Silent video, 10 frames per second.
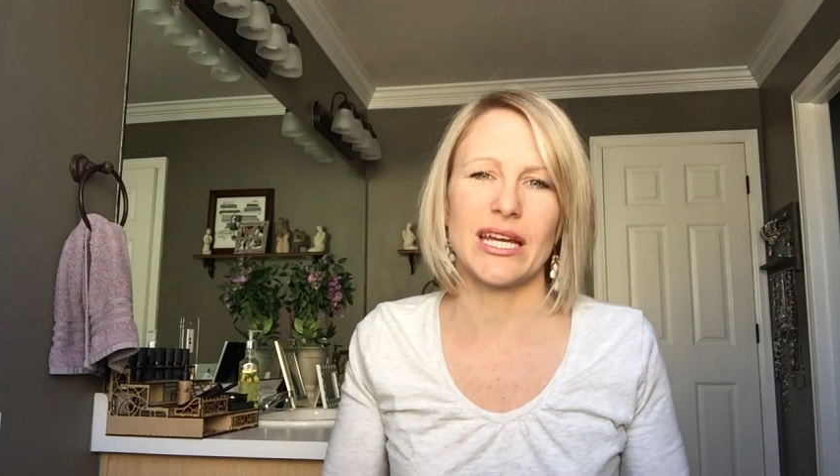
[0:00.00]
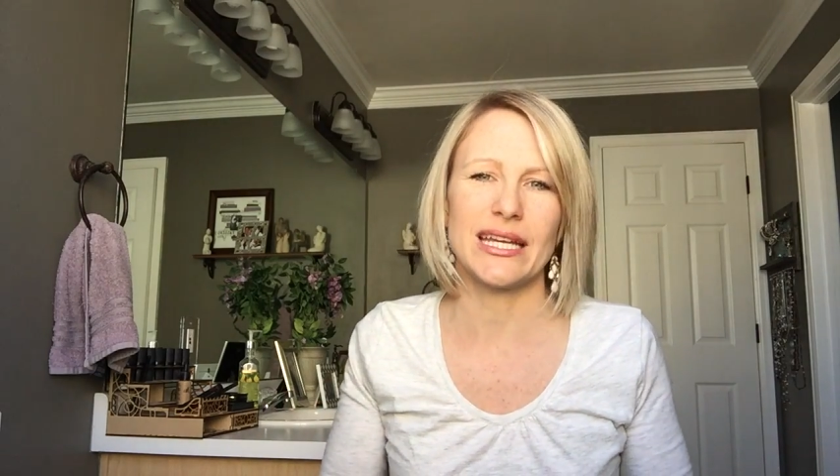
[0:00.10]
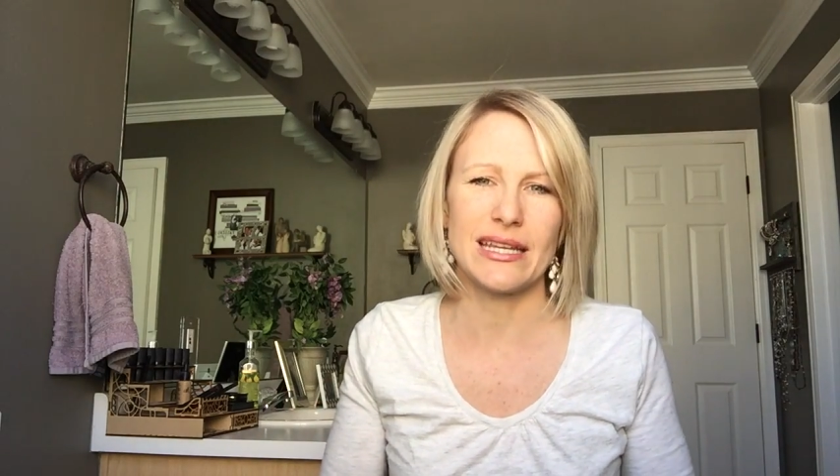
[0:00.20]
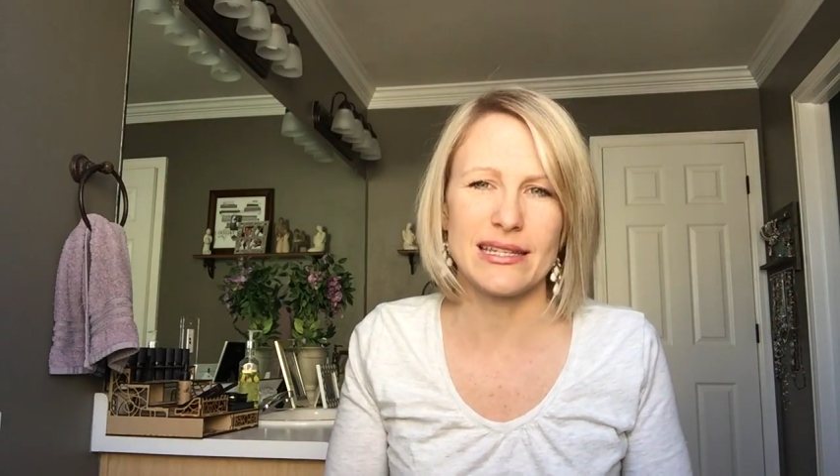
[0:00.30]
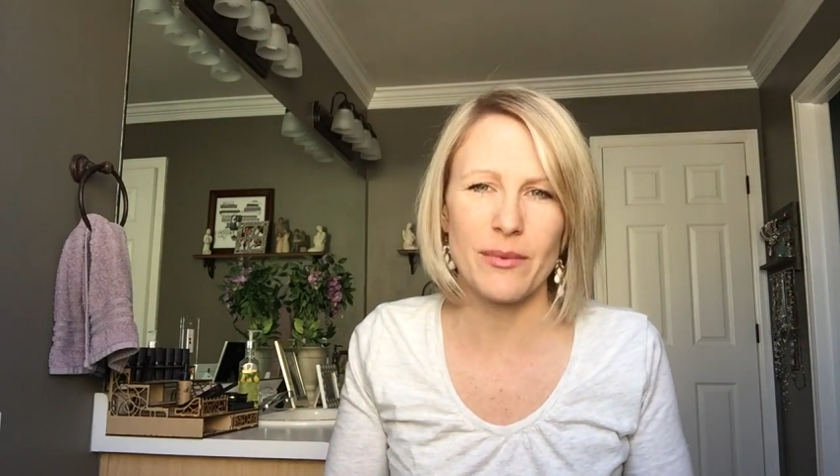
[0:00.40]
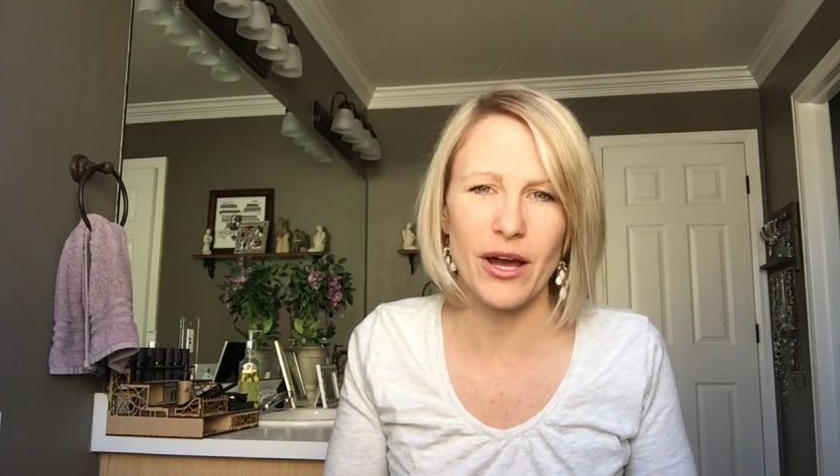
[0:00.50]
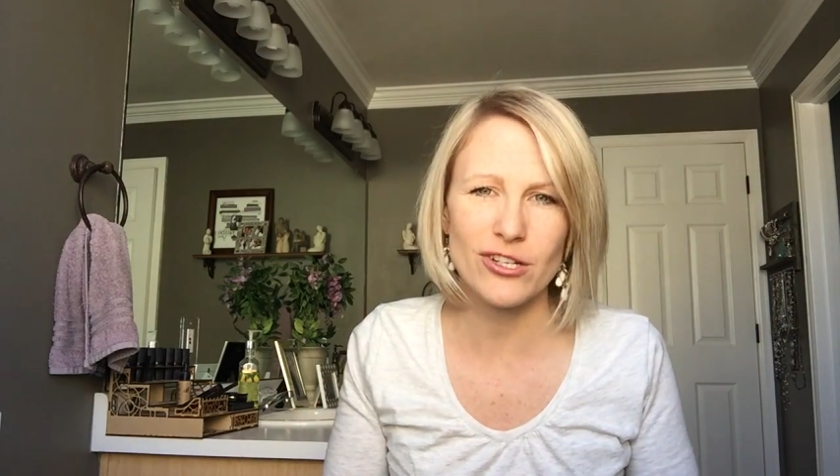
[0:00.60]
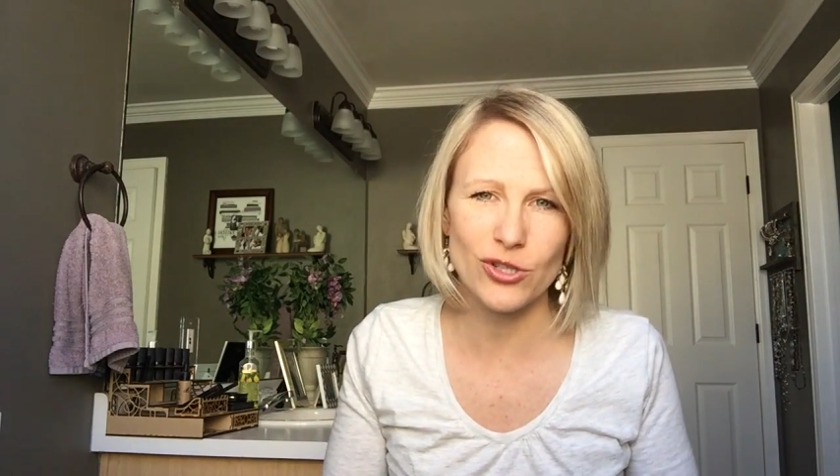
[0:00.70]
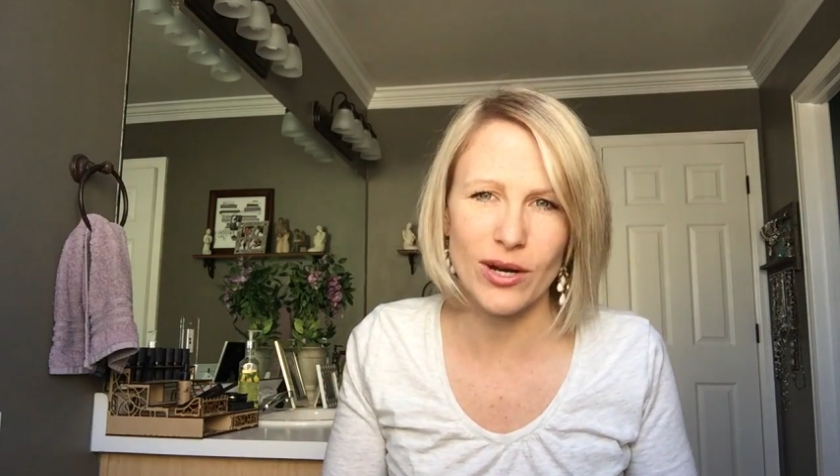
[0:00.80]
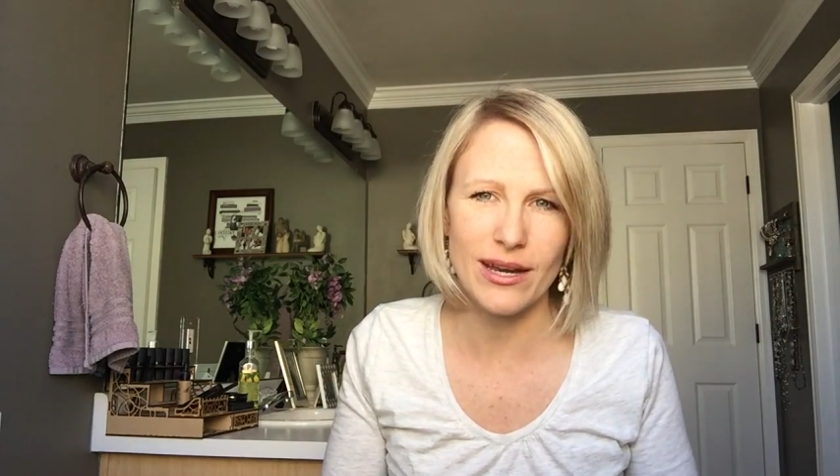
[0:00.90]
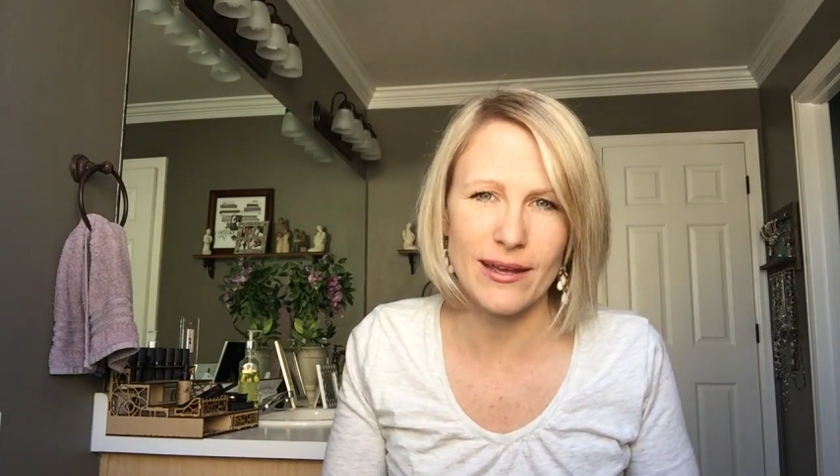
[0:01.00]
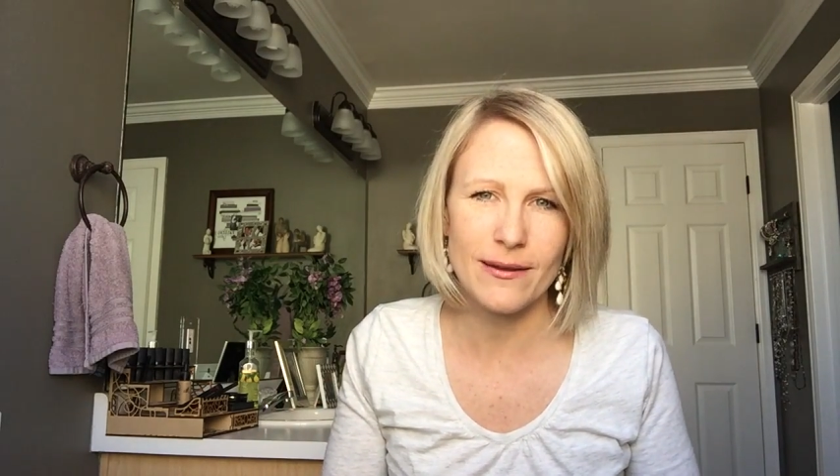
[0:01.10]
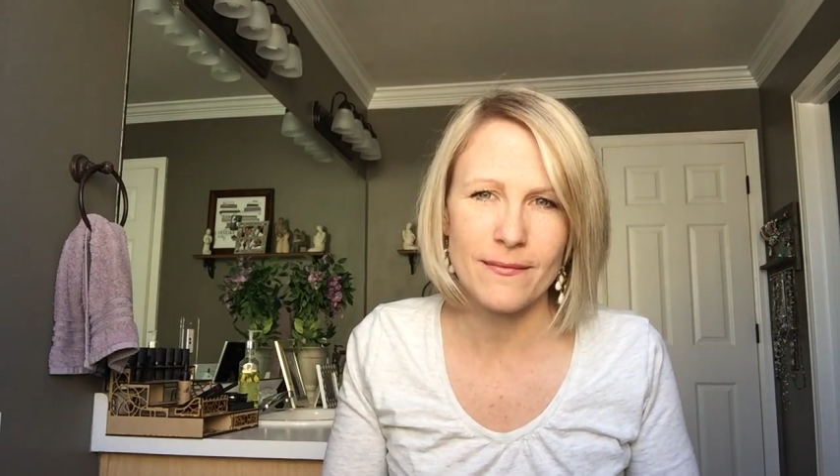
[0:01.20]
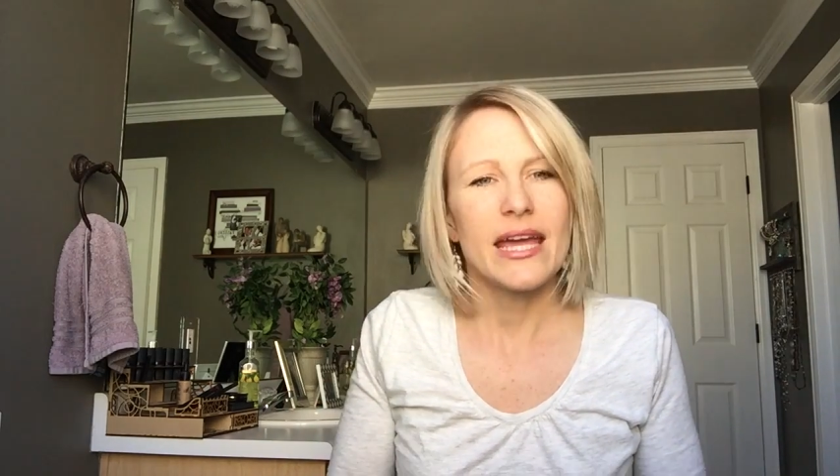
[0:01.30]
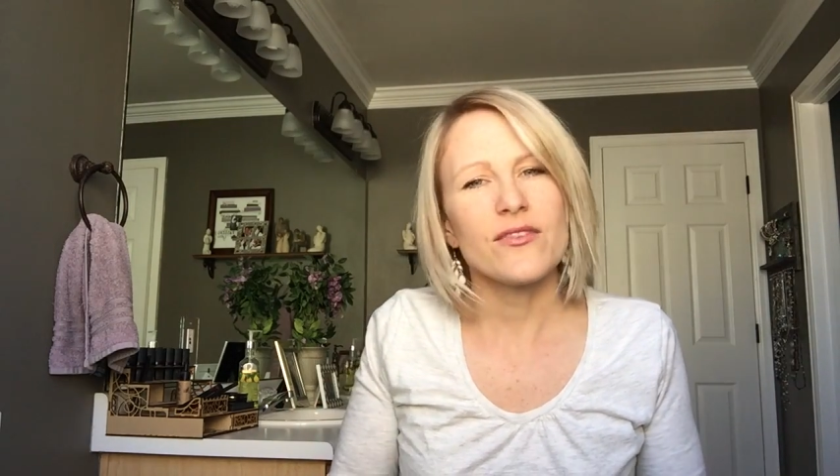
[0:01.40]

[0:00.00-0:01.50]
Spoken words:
is about joining.